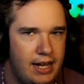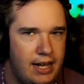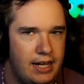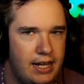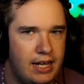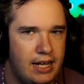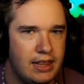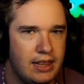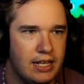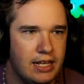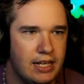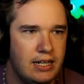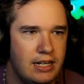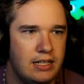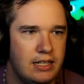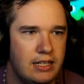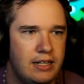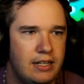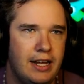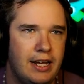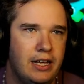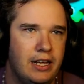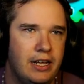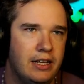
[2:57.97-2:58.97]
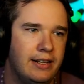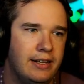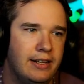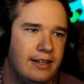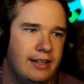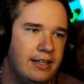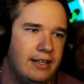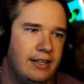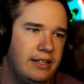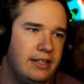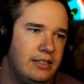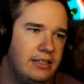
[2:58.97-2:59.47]
at the end of the day,
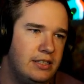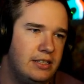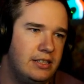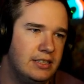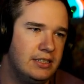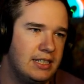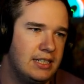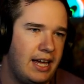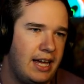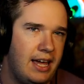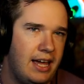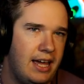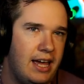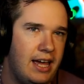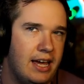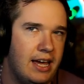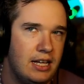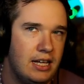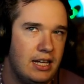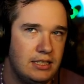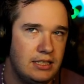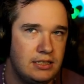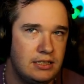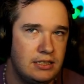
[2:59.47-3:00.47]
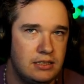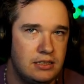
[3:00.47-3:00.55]
does S